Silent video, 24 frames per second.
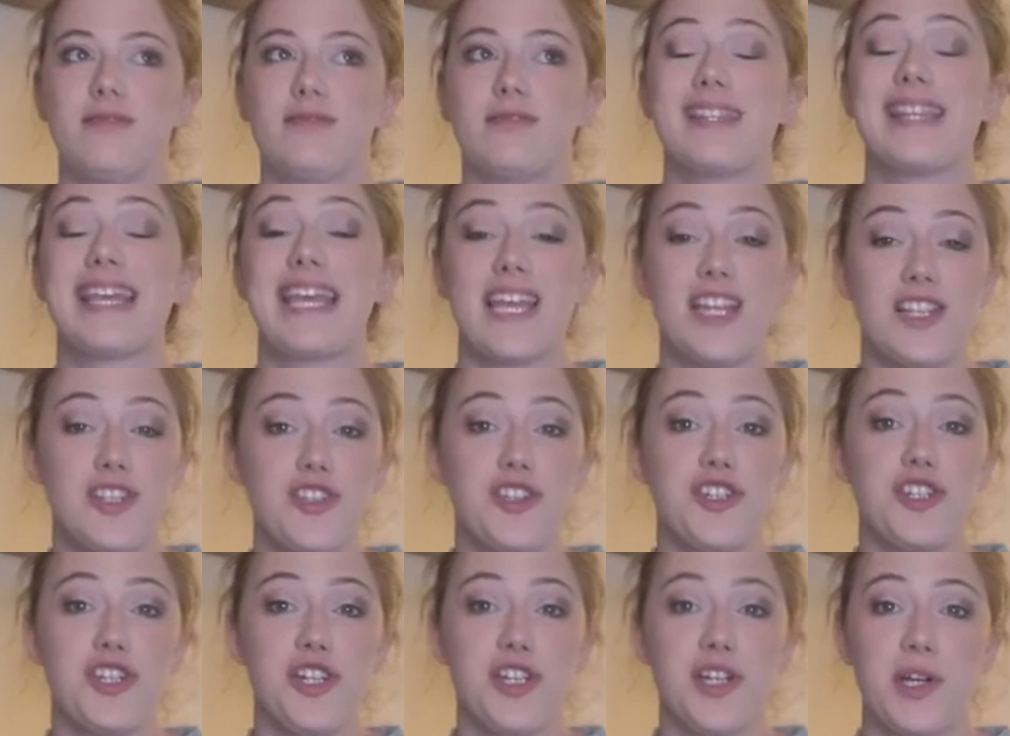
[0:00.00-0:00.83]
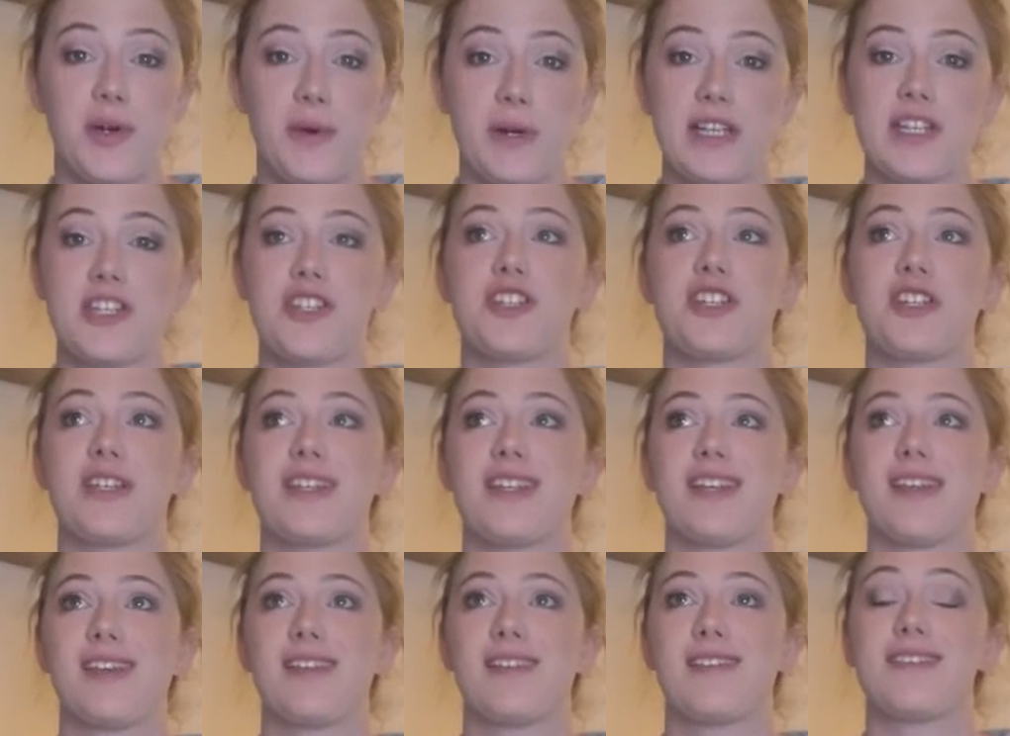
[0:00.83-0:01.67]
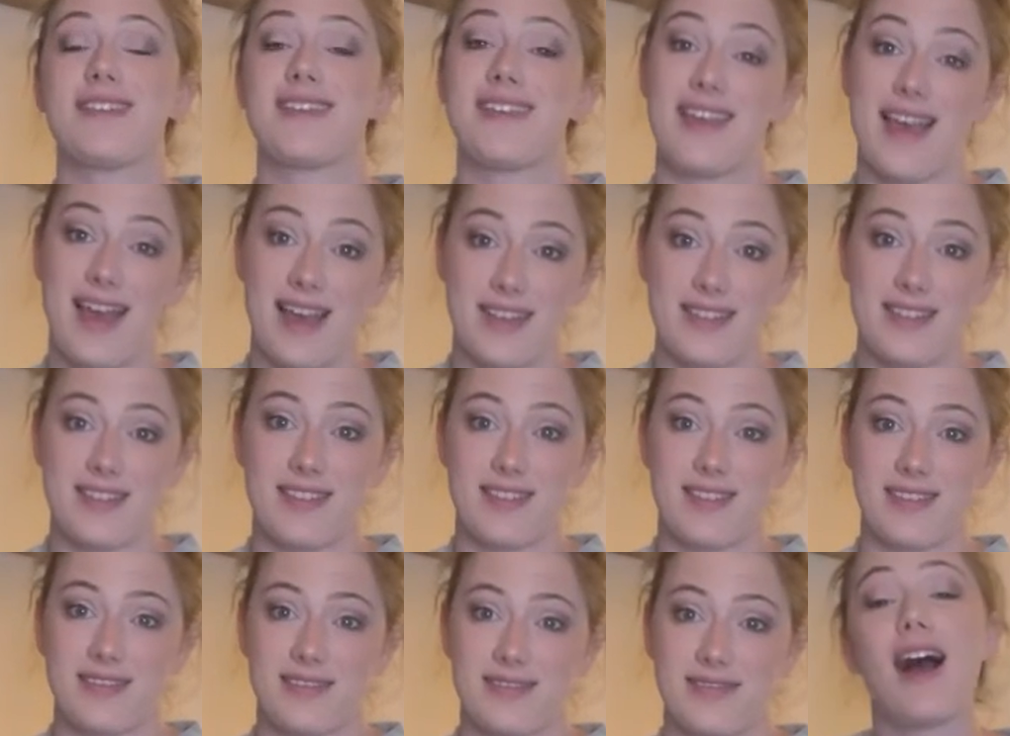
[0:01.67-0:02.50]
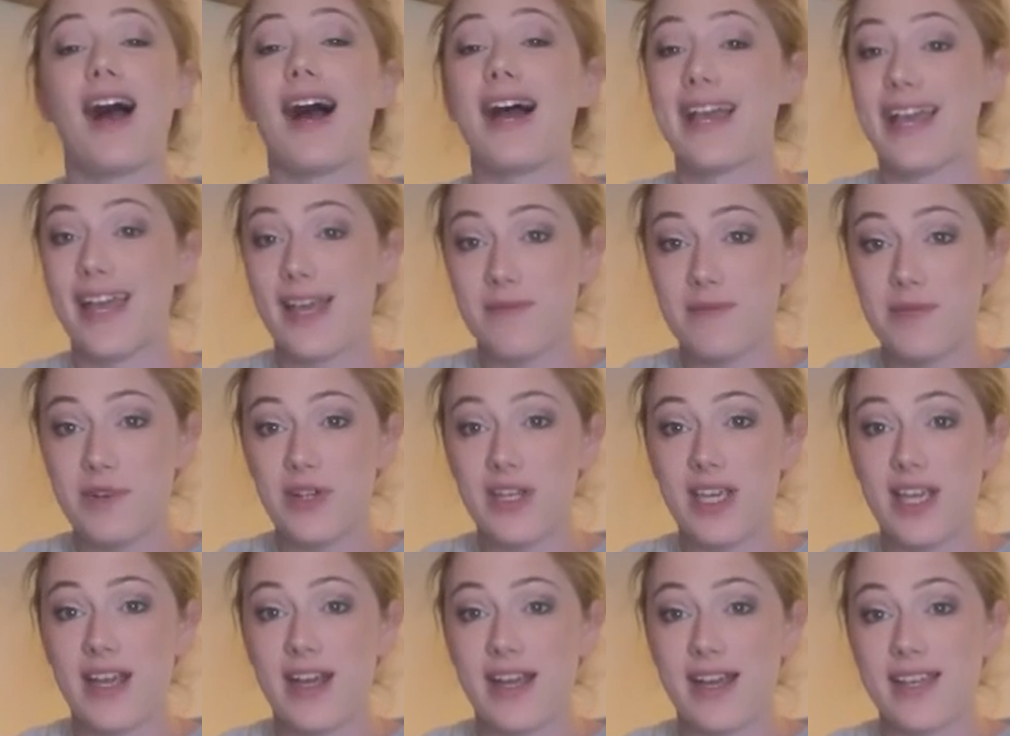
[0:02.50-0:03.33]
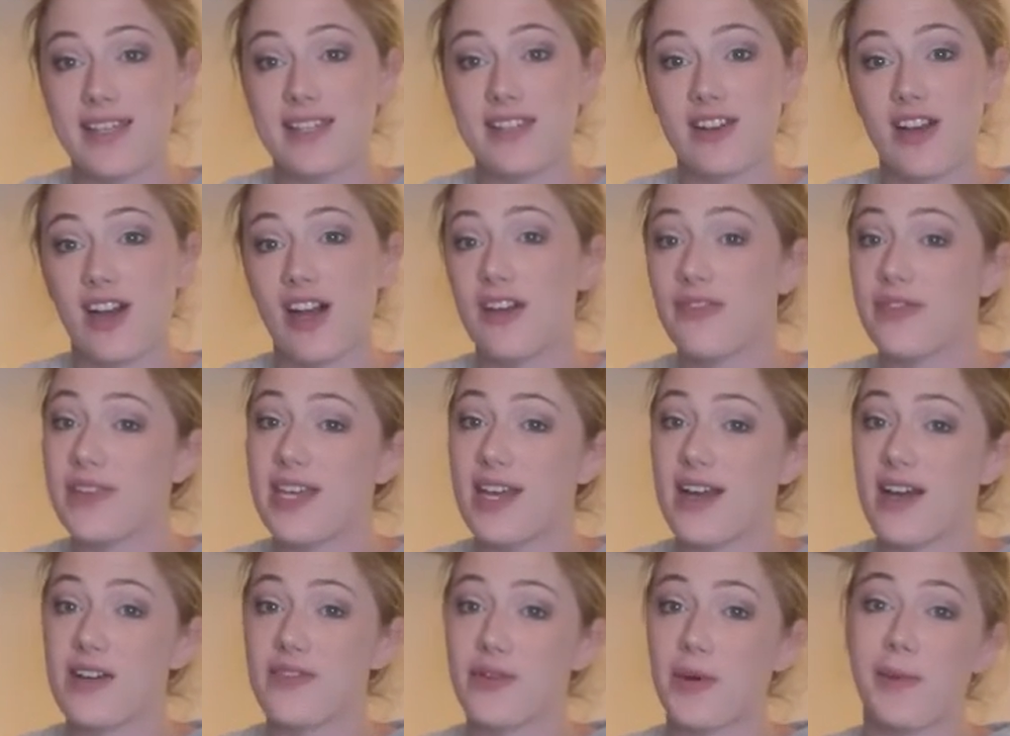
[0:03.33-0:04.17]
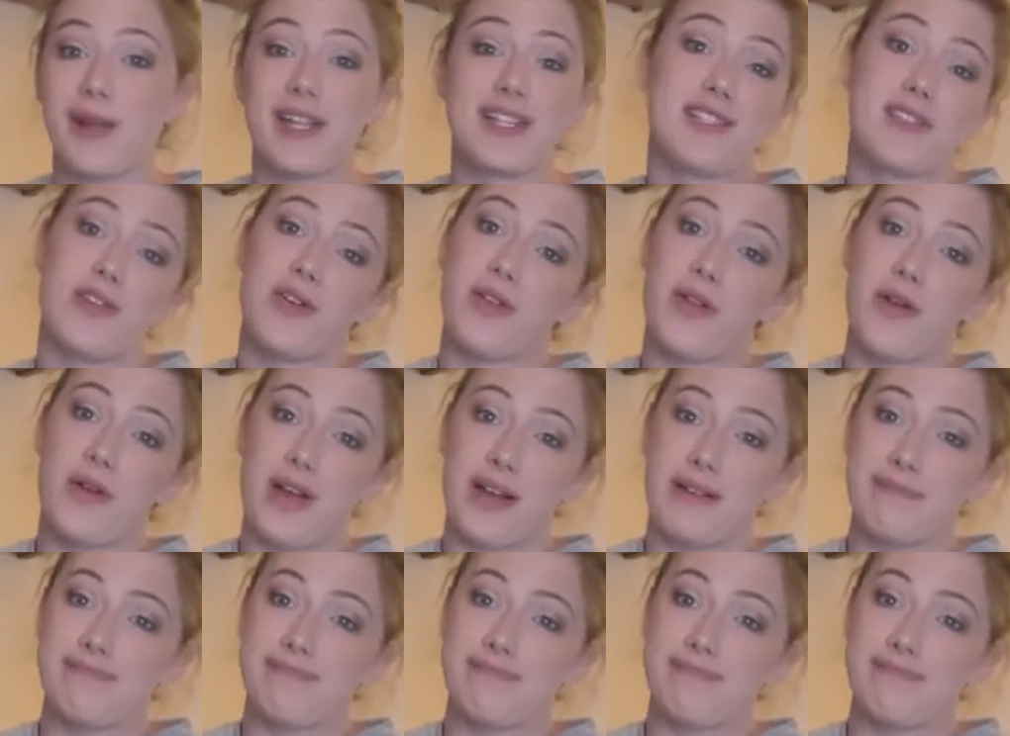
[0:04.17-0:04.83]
The answer to your question is yes. I am drinking iced coffee out of a red Solo cup.